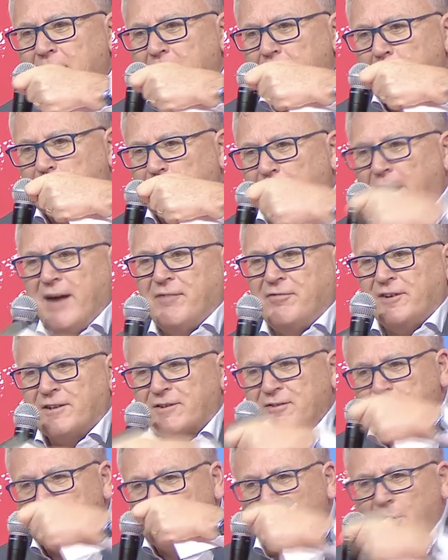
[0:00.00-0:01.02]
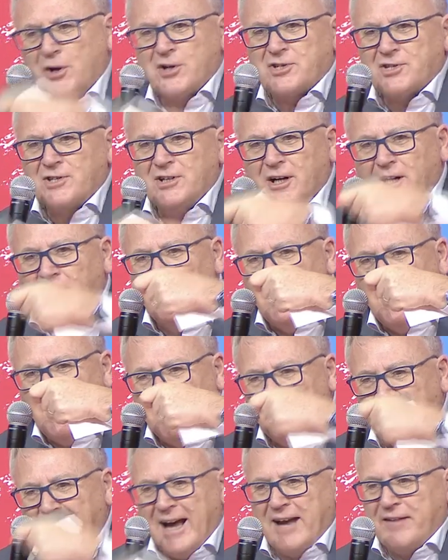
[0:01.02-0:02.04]
private, personal
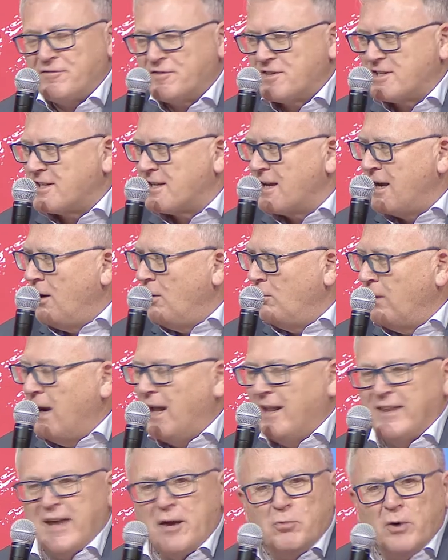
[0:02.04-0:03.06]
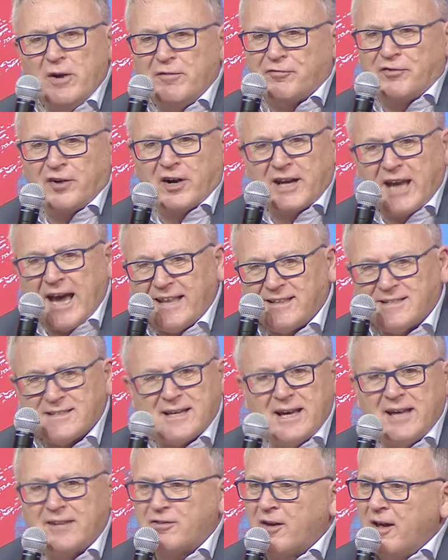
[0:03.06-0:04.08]
lives, well, they will forget
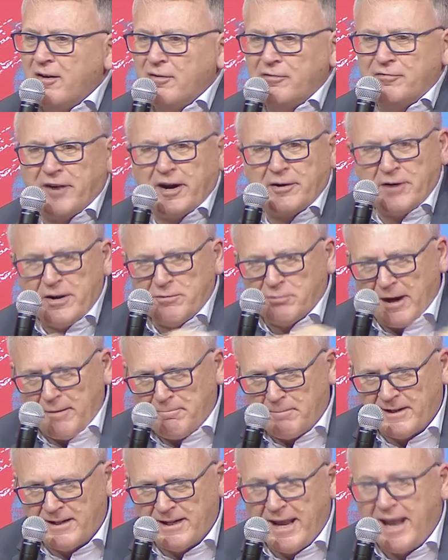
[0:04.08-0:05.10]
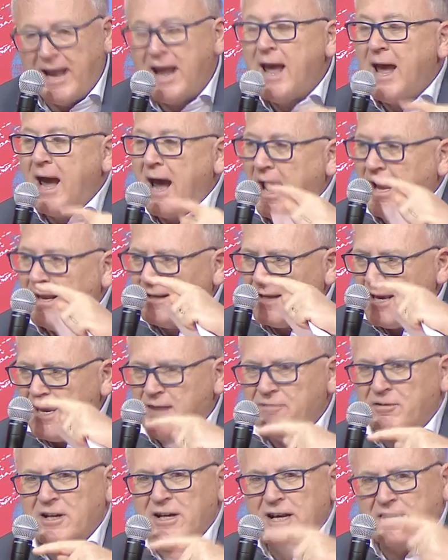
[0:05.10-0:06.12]
it very rapidly. And
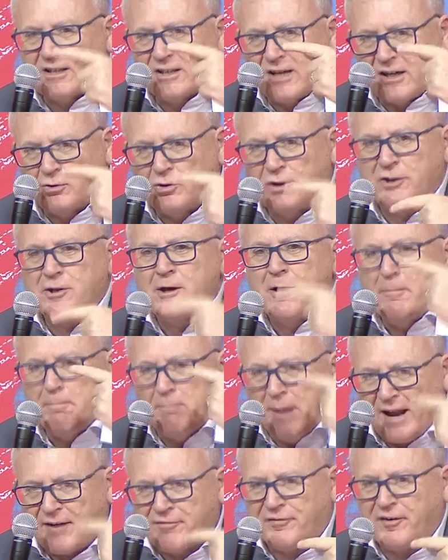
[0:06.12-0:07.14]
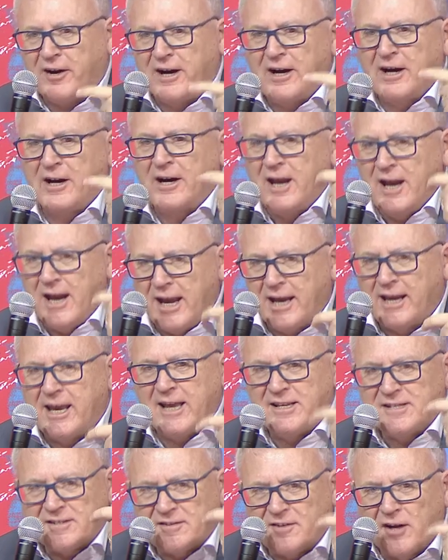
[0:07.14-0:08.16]
even it could backfire
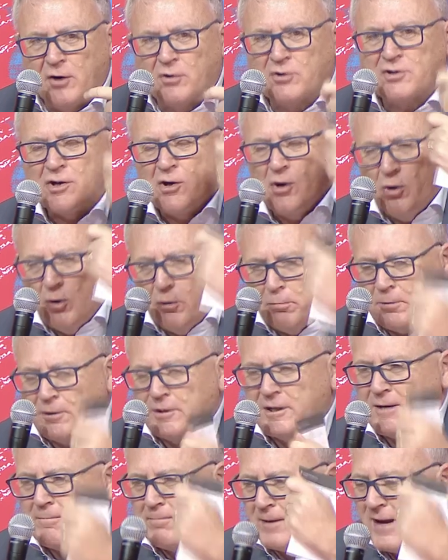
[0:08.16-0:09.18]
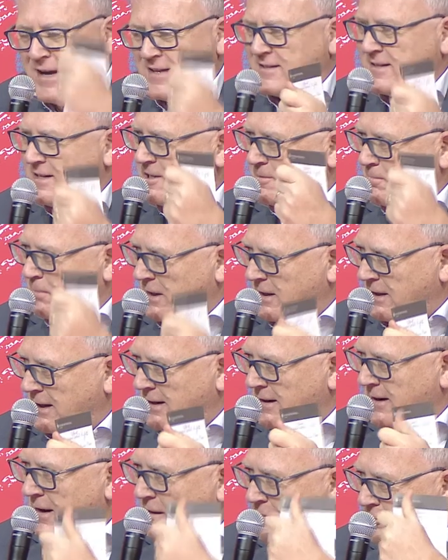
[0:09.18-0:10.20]
against those who put in place this pillar.
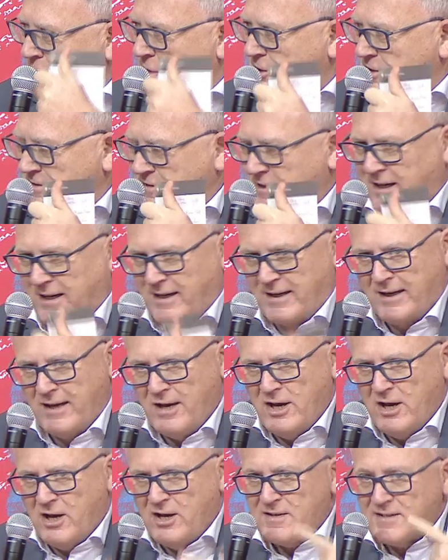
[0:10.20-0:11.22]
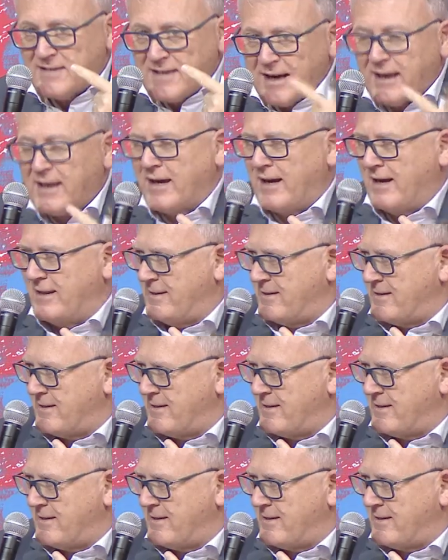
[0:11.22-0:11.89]
First thing. Second,